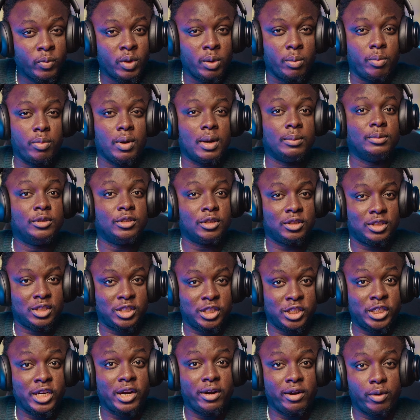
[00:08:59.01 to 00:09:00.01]
but I'm just
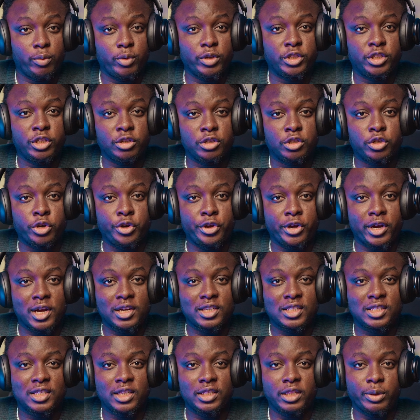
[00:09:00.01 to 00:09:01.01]
sharing with you so you can
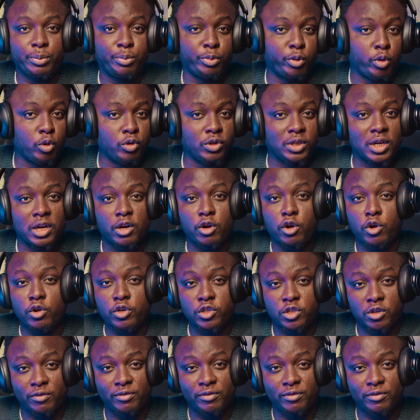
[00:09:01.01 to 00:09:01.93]
see the pros and cons of